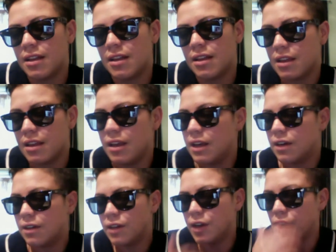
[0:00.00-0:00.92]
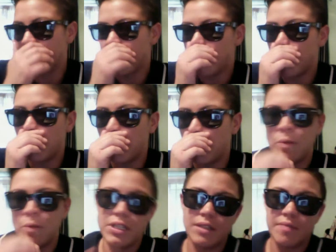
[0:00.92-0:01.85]
Europe, we
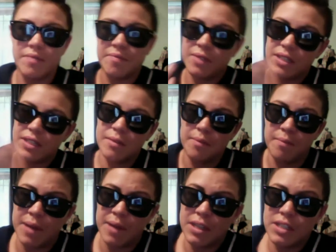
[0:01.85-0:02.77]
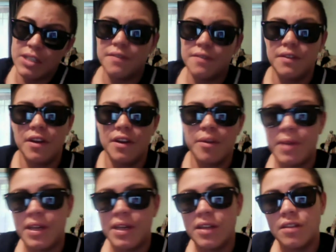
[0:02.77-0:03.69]
did a bunch of
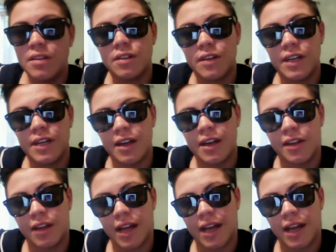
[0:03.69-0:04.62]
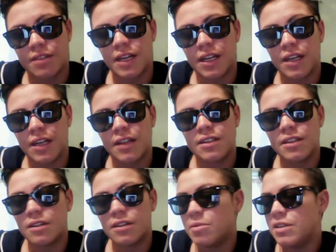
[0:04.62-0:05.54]
European touring on the last record,
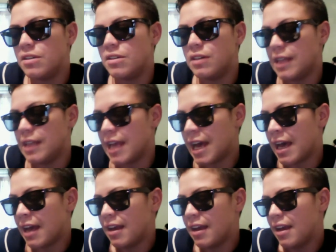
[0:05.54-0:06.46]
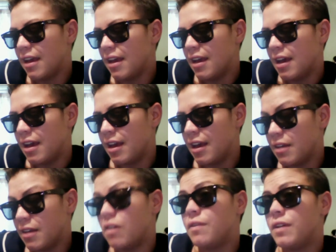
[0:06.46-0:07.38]
so we'll be doing that and
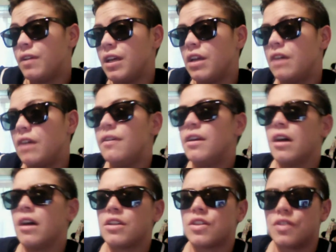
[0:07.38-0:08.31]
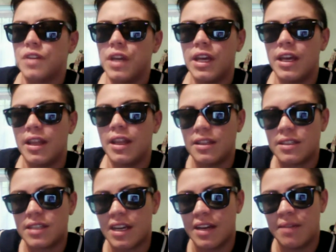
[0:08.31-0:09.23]
hopefully get over to Australia this
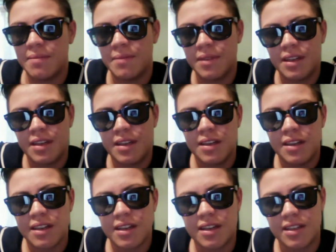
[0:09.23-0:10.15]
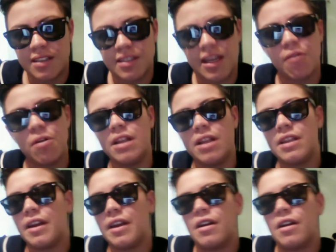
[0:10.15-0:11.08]
time because I went
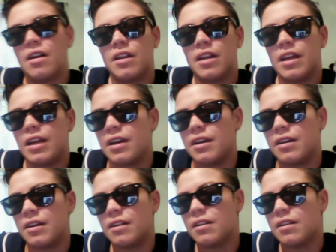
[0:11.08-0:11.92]
there on like a